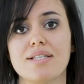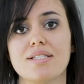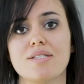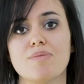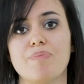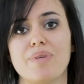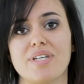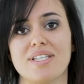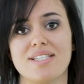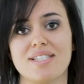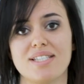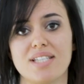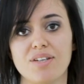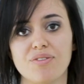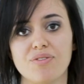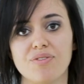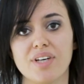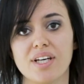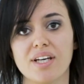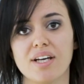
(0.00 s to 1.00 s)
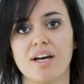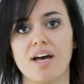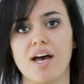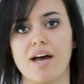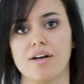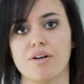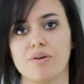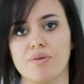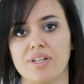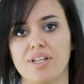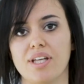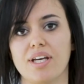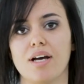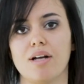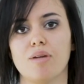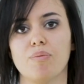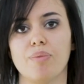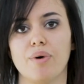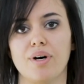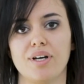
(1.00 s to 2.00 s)
specific and
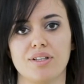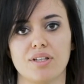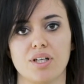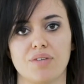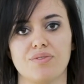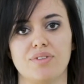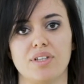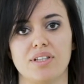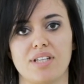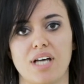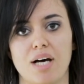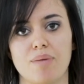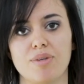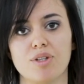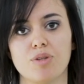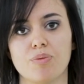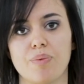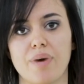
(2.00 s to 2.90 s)
critical point of the tablet